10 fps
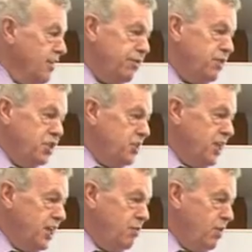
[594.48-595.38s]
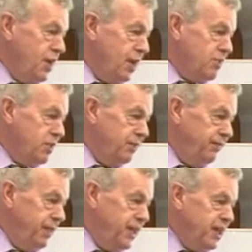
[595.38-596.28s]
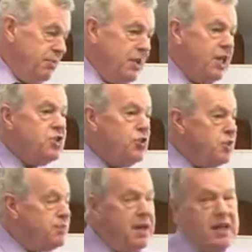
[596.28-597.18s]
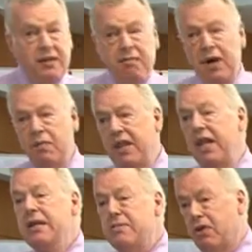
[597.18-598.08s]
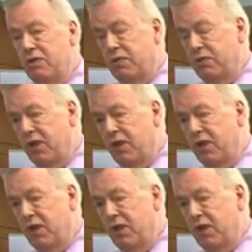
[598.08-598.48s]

from just taking one capsule. But that's always bear that in mind with any multiple